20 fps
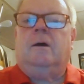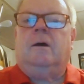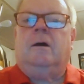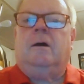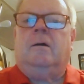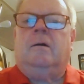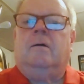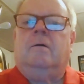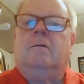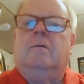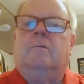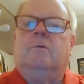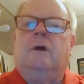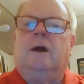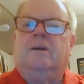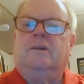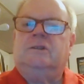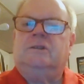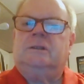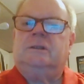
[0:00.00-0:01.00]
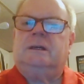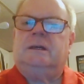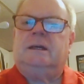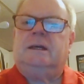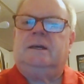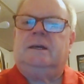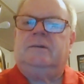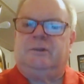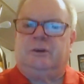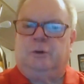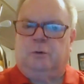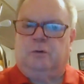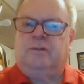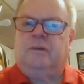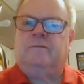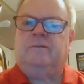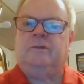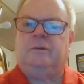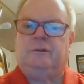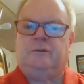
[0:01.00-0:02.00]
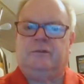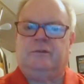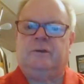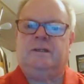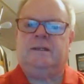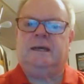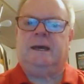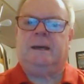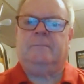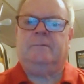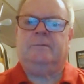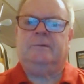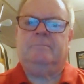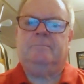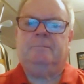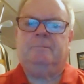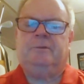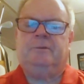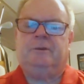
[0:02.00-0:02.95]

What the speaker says: Rush, is the course they've used 3 times.